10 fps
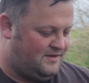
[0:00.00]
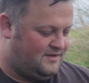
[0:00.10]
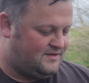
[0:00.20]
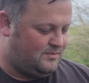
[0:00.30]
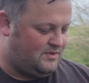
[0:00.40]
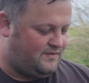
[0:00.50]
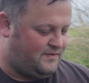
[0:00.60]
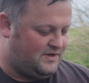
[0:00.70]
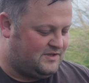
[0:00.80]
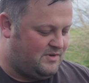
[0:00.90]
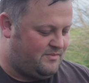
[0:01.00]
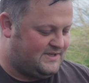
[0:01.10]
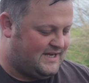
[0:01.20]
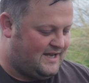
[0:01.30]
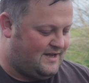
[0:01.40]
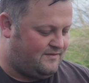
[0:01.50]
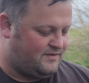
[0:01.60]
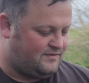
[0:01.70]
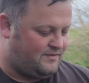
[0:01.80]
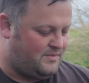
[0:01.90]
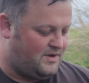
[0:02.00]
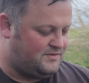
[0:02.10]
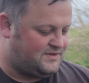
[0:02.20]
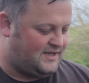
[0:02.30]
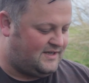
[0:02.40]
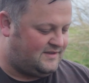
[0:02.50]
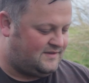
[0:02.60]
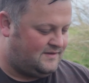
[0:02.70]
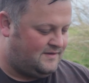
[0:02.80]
Some of the funniest memories I have are from those days.